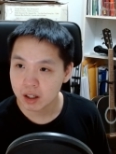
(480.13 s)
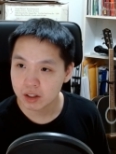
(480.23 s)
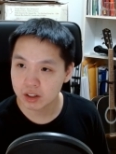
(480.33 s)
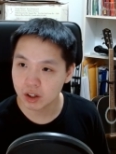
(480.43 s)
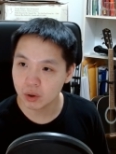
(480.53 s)

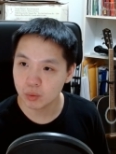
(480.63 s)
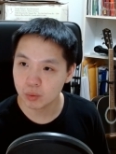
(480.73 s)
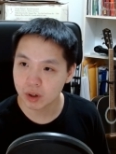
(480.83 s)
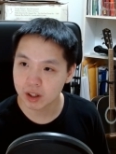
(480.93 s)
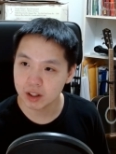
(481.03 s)
so
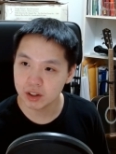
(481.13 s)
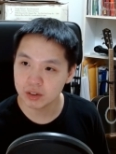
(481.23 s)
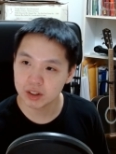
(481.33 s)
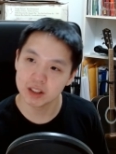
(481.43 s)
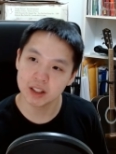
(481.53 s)
we're going to
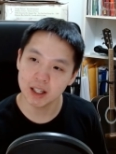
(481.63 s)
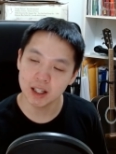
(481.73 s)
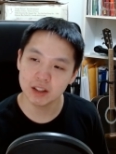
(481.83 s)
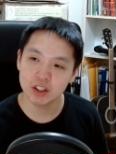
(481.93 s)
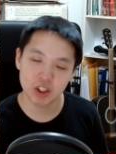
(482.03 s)
use this
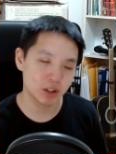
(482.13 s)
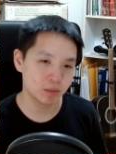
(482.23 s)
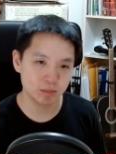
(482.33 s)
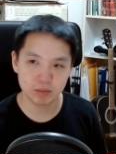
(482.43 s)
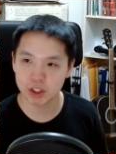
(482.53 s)
inch
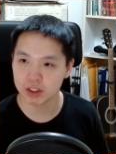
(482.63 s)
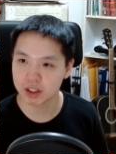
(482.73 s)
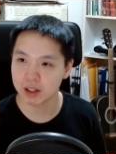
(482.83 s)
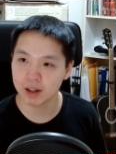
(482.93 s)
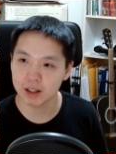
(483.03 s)
just
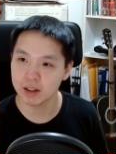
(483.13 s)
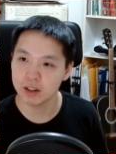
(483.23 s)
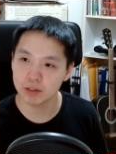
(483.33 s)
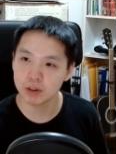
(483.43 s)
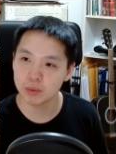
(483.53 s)
slightly
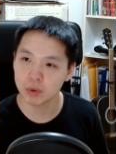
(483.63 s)
different.